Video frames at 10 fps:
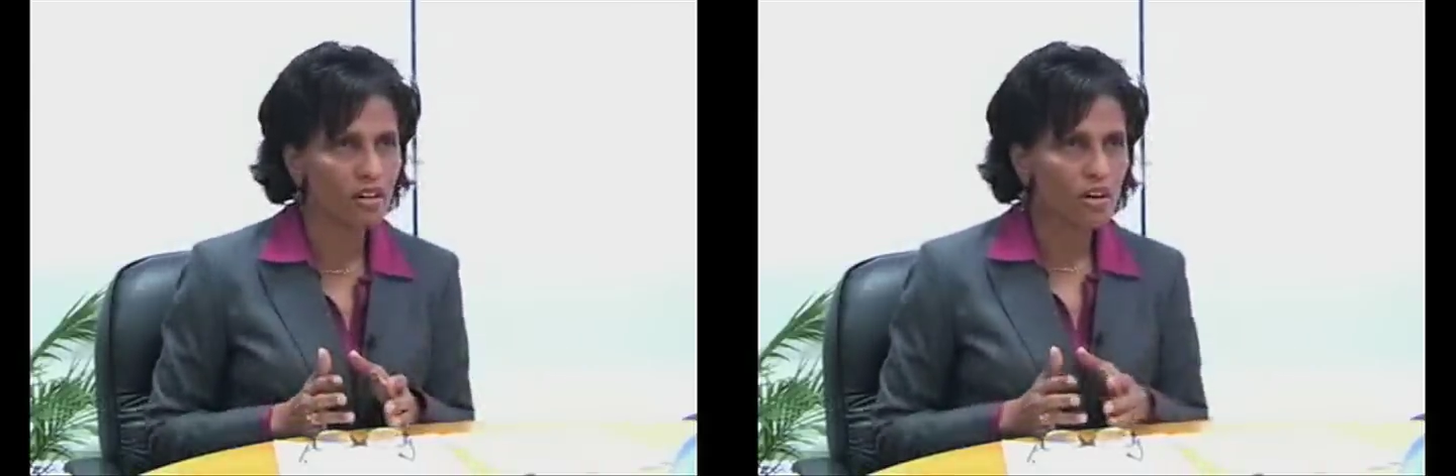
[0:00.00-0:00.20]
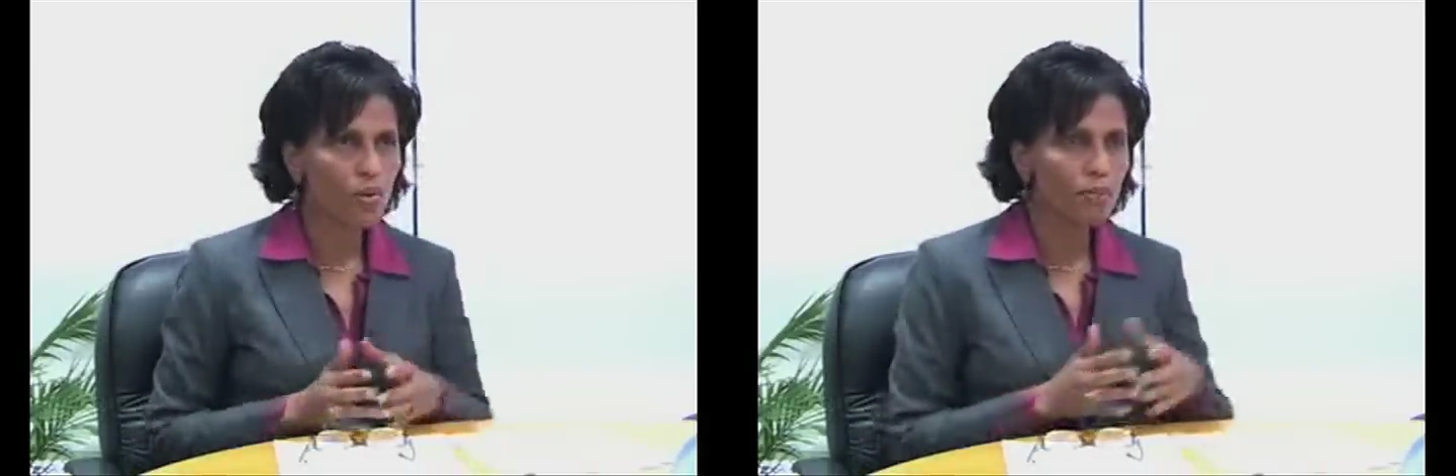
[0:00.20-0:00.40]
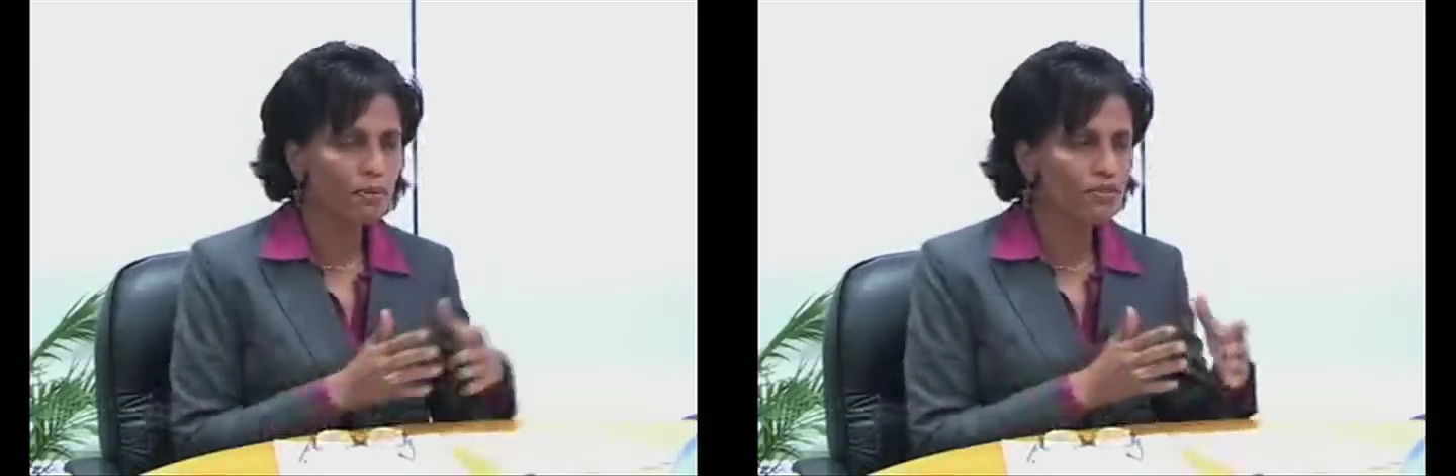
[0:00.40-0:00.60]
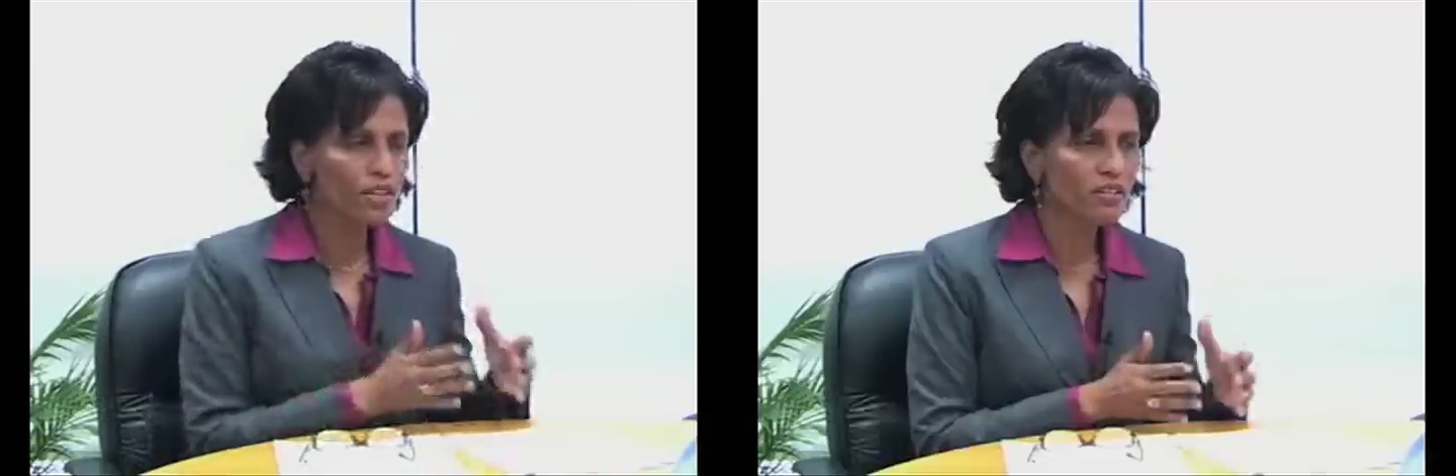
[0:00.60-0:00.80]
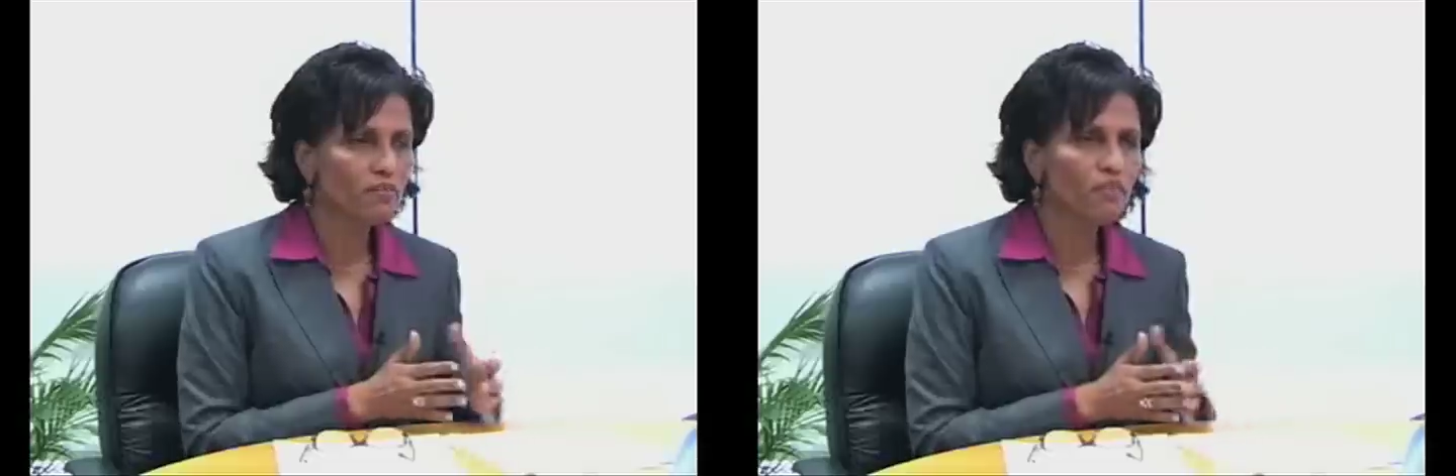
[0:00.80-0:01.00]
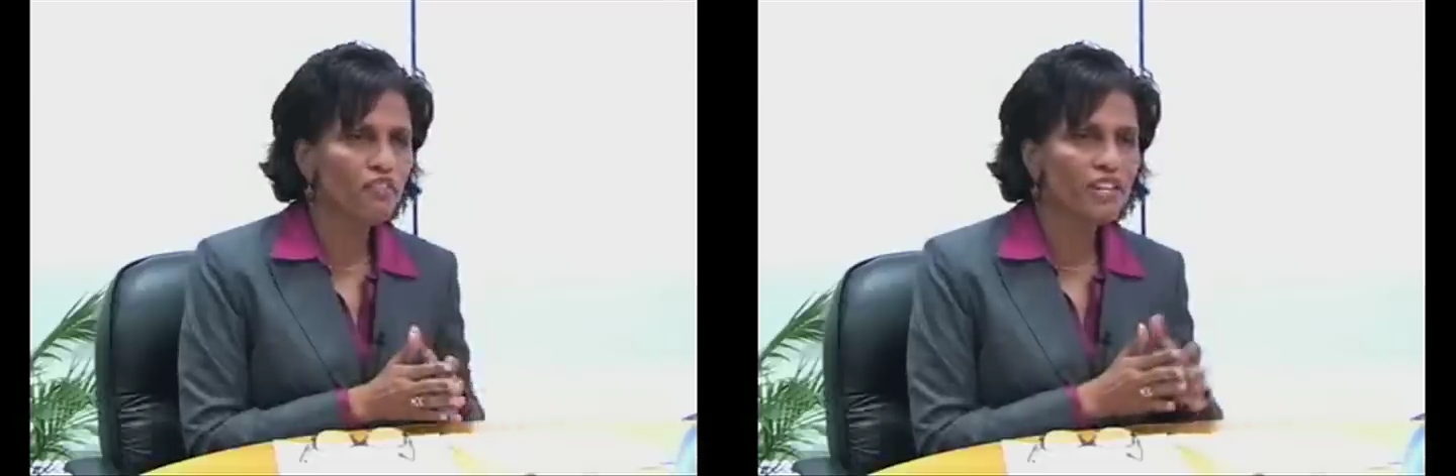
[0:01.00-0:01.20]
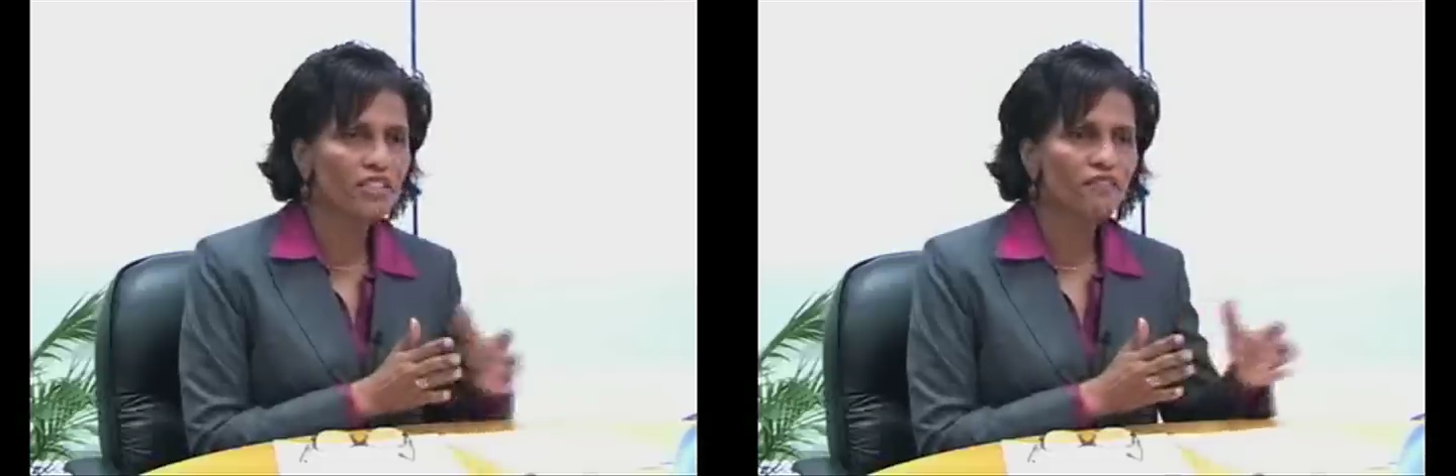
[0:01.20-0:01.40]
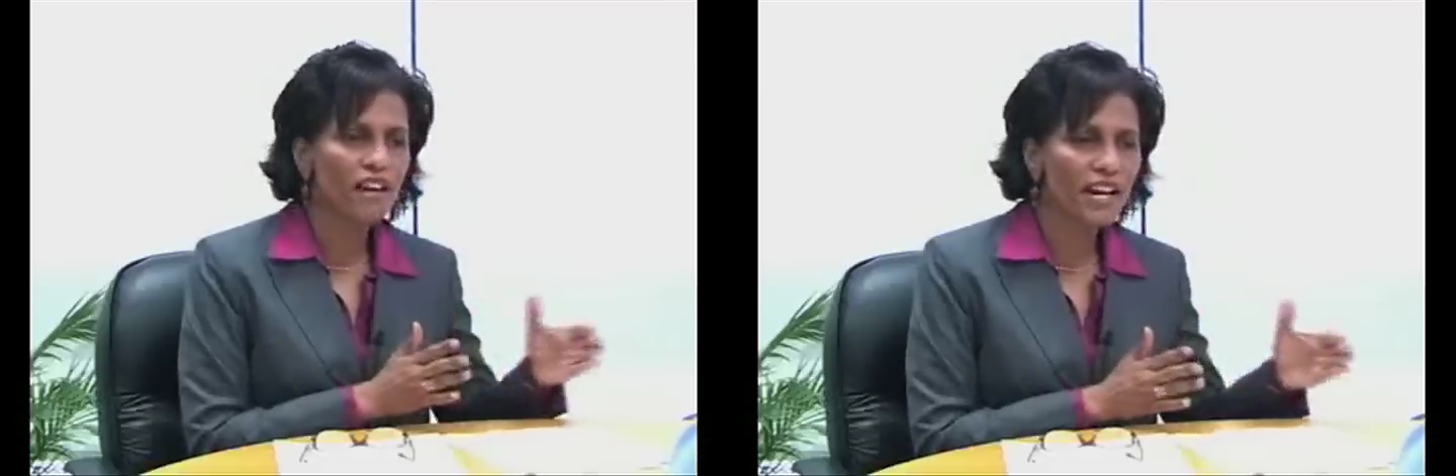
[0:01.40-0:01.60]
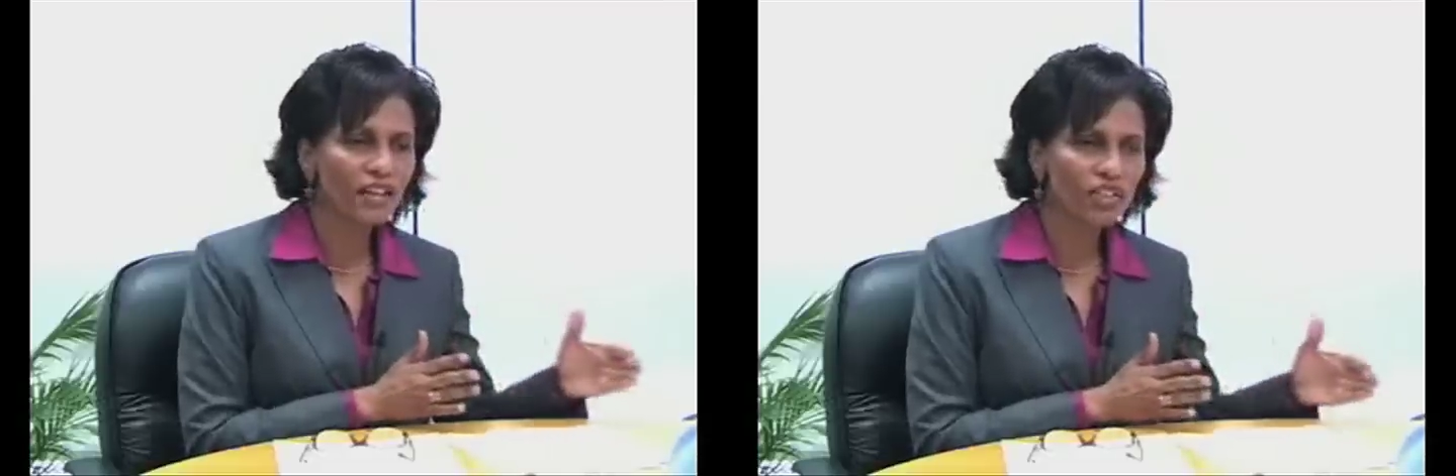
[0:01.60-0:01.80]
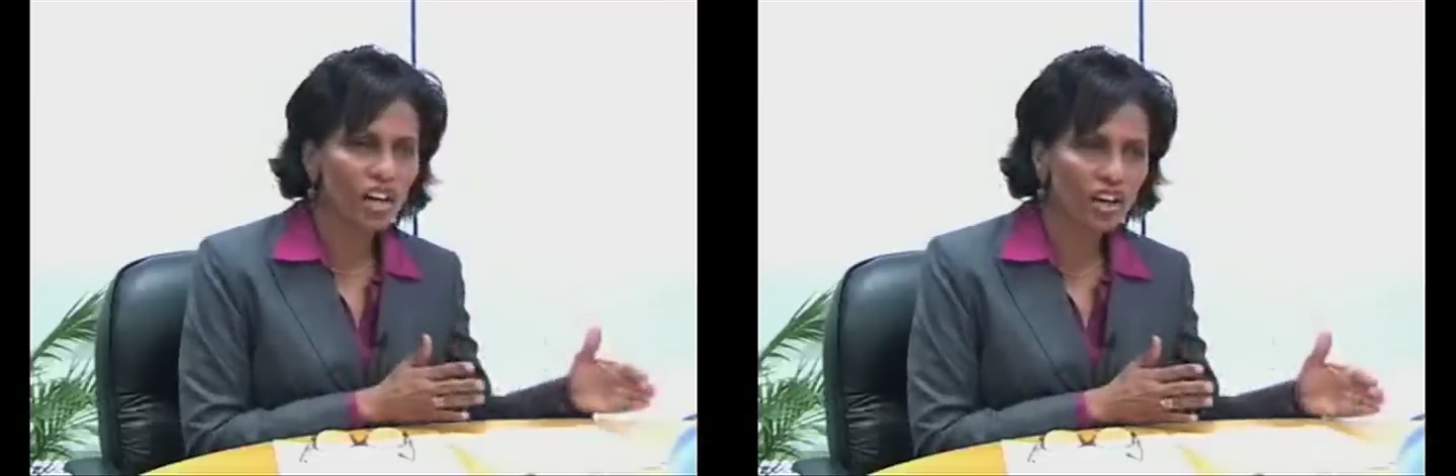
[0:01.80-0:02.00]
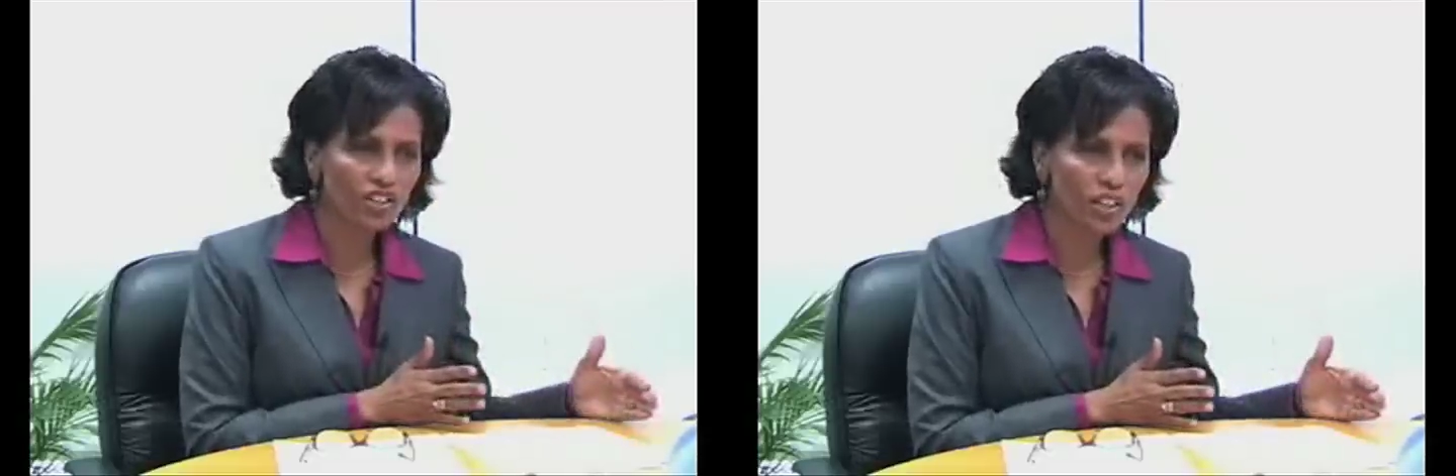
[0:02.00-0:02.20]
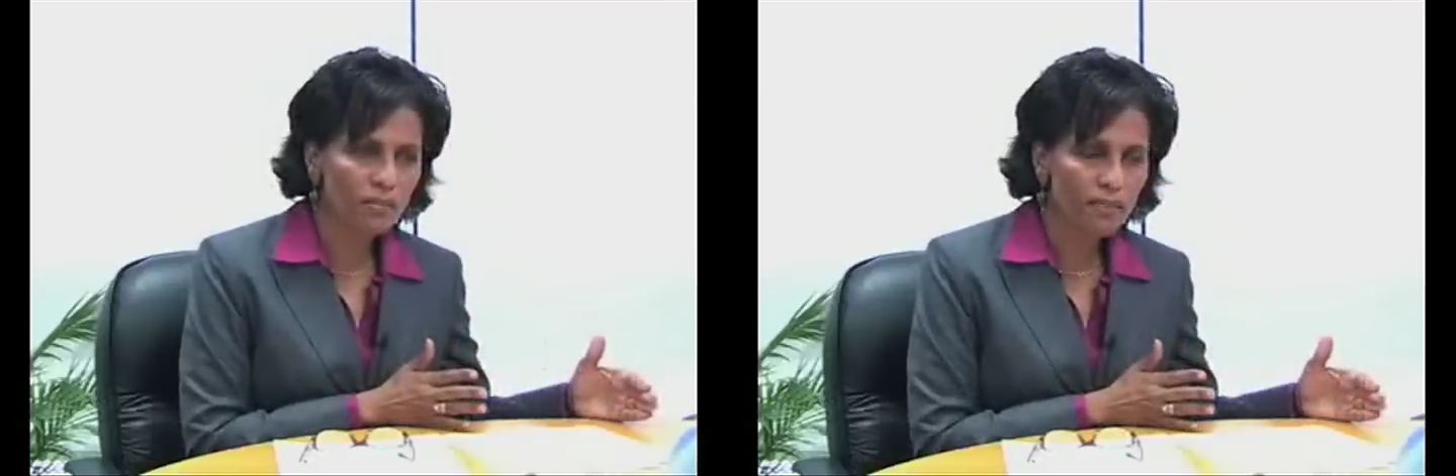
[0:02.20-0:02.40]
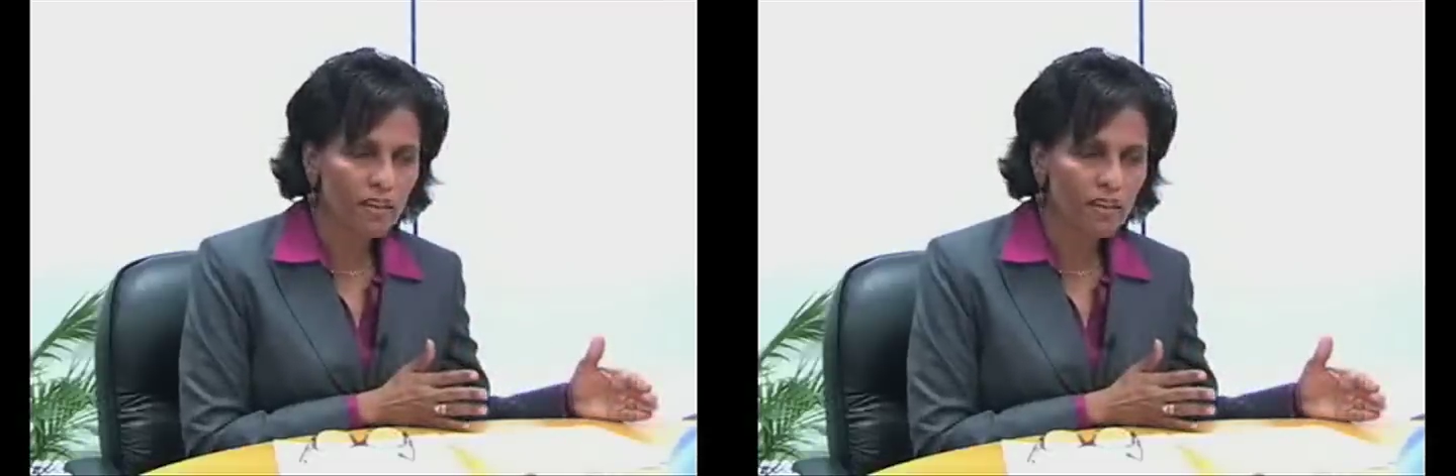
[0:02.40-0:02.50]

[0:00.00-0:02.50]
with persons facing financial hardship,